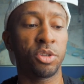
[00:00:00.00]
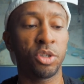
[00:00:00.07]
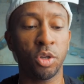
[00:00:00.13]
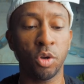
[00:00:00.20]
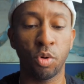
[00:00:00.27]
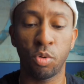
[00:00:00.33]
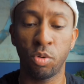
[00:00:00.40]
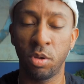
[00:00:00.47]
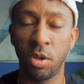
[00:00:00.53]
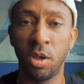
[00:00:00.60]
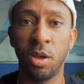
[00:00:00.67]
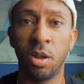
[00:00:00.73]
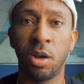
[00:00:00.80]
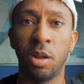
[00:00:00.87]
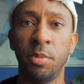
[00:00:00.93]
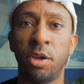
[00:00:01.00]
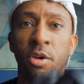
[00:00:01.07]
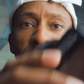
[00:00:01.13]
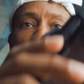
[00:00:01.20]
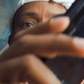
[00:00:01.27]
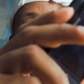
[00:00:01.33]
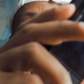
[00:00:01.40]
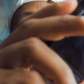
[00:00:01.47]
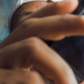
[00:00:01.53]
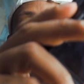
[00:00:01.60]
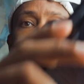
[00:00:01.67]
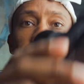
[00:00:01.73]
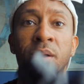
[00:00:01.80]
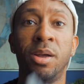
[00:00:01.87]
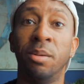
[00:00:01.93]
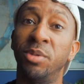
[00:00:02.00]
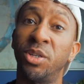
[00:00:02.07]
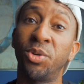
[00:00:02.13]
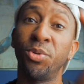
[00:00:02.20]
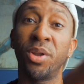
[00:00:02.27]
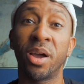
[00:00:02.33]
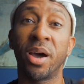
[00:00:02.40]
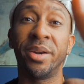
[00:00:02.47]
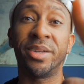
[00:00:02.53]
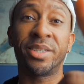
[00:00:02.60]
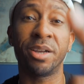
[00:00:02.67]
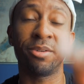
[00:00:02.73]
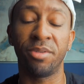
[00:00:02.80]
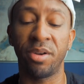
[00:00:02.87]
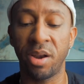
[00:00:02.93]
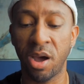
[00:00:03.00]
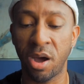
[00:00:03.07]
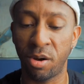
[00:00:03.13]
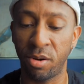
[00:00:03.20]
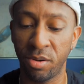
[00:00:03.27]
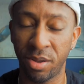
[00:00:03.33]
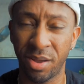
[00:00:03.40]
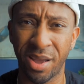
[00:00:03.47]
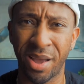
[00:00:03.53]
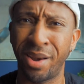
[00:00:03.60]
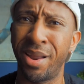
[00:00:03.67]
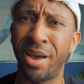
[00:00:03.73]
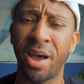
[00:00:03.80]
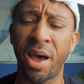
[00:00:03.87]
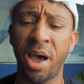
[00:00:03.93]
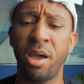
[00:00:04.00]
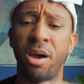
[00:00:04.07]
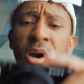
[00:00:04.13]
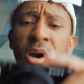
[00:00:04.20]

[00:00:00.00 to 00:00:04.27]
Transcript: So let me grab shooting on the 7 now and the eye